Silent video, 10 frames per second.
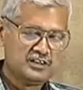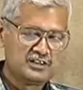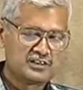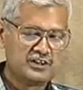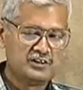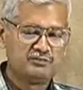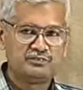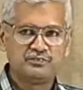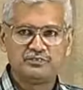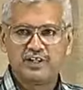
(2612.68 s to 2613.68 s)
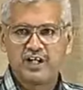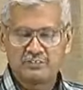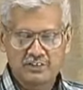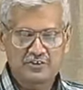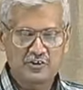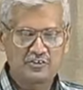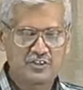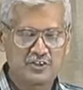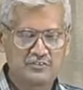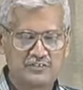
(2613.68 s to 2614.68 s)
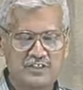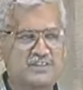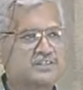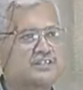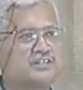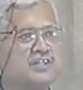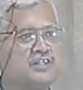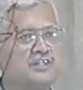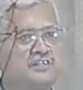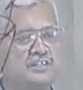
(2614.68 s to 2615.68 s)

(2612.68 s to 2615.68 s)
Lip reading: So having talked of this gradient